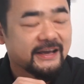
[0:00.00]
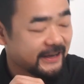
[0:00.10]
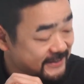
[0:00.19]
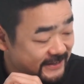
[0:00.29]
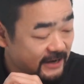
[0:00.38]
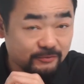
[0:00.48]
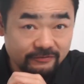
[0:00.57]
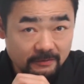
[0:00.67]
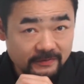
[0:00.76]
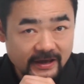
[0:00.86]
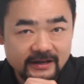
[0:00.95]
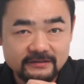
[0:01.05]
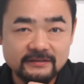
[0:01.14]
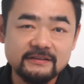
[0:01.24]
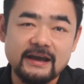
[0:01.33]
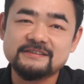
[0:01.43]
Except from
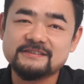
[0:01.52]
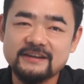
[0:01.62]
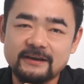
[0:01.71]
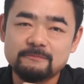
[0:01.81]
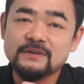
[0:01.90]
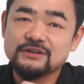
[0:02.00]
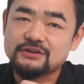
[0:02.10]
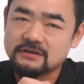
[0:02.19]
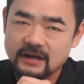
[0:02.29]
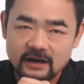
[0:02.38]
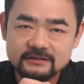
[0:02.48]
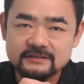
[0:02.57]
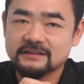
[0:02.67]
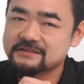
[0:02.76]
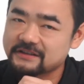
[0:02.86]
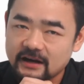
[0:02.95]
that, the S10
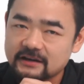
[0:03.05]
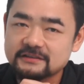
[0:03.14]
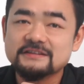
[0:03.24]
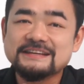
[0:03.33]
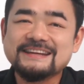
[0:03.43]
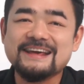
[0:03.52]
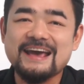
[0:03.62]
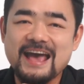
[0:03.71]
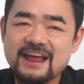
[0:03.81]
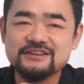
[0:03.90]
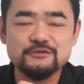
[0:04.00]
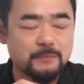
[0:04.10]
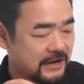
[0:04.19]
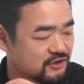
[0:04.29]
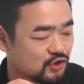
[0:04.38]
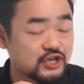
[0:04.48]
does not need any
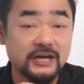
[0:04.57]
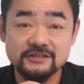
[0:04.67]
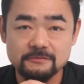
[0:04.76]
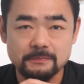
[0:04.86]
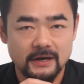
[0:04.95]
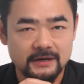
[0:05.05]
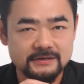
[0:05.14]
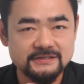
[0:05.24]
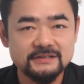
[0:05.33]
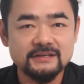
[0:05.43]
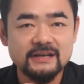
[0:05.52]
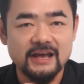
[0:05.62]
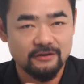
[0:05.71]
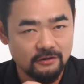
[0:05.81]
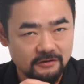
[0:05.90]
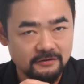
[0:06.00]
special junction box at
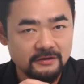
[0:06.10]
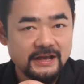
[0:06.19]
all.